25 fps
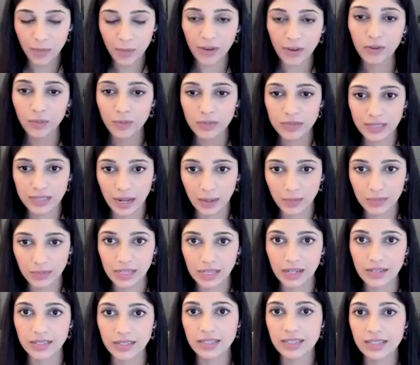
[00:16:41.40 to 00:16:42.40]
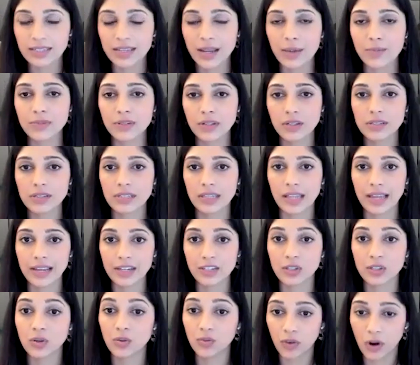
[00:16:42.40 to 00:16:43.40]
coming from stem cells, and stem cells like
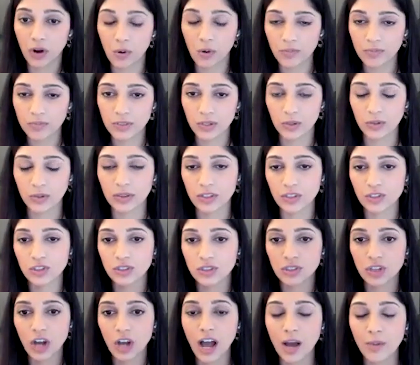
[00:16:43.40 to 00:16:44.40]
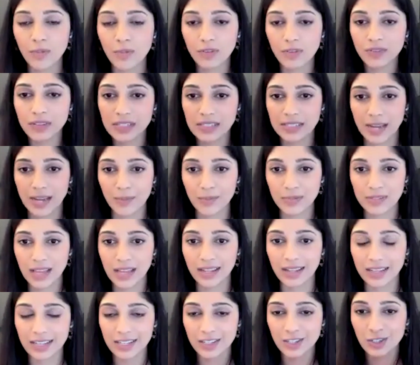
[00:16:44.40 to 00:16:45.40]
to grow. So the job of a stem
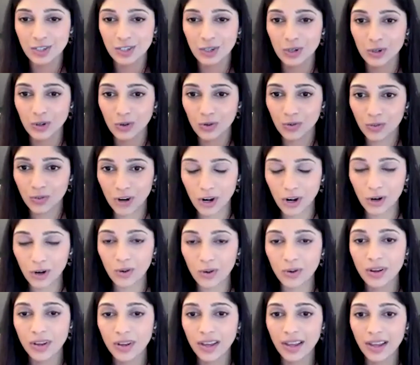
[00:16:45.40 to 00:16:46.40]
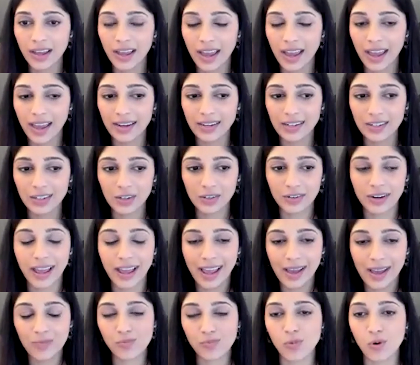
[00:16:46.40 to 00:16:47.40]
cell is to grow and
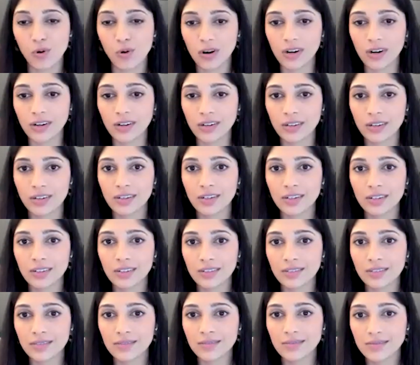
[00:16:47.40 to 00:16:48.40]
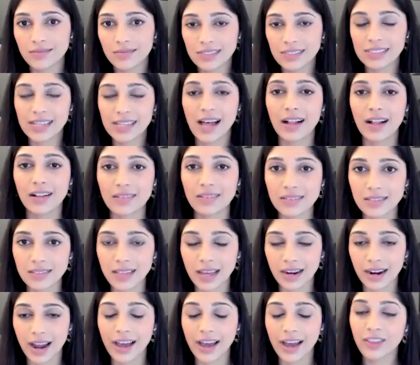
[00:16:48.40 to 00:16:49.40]
create more cells,
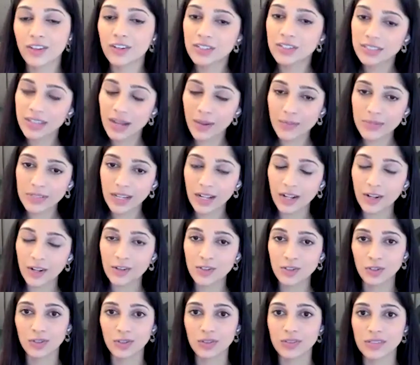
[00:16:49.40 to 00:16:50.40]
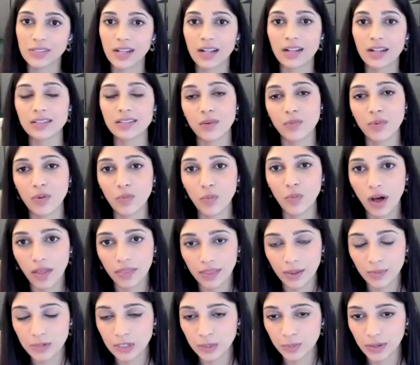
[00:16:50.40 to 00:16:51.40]
that either stem cells or cells that we
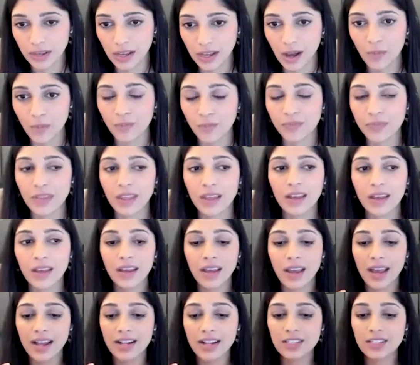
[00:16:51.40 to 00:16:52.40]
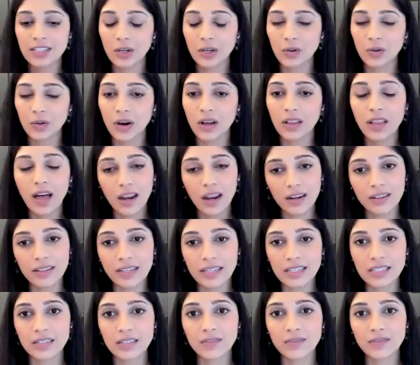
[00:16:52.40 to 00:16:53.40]
want them to become. And so a lot of
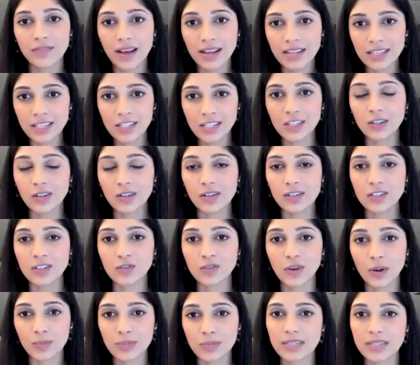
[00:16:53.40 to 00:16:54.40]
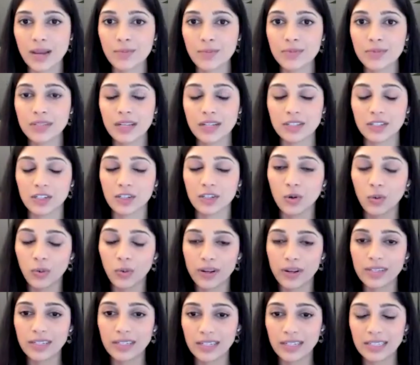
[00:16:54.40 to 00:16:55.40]
these vesicles from stem cells are
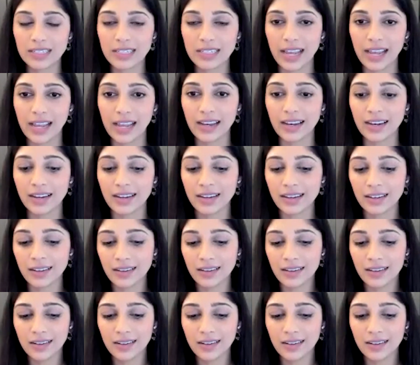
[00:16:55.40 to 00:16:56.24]
going to contain